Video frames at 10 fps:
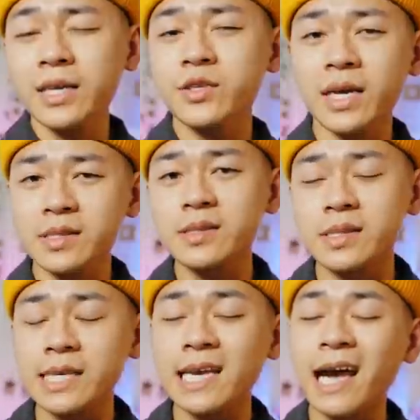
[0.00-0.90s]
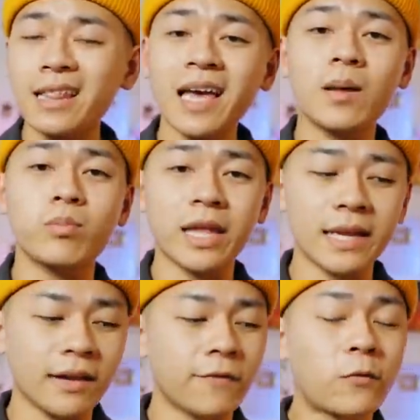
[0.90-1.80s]
as you guys can see, I like
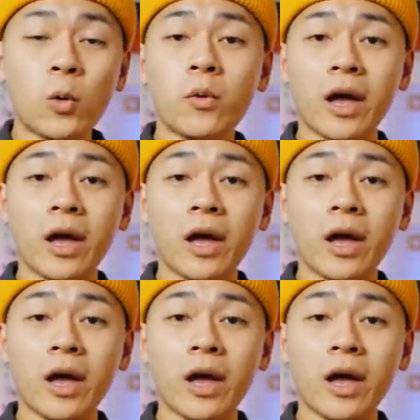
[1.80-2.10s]
blending formal